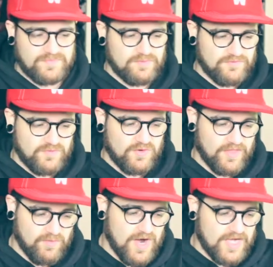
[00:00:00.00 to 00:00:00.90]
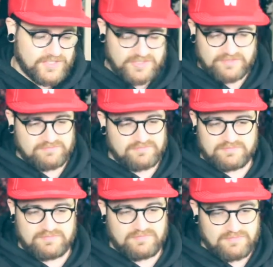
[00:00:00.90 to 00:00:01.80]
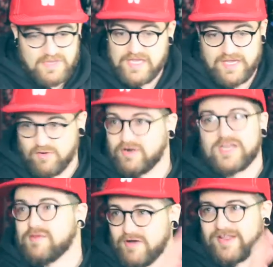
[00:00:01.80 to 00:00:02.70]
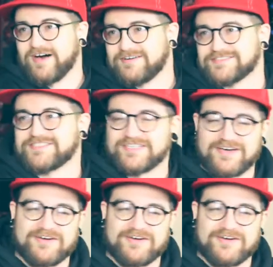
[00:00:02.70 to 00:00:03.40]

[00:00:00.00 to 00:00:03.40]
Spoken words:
before they watch me or anyone else.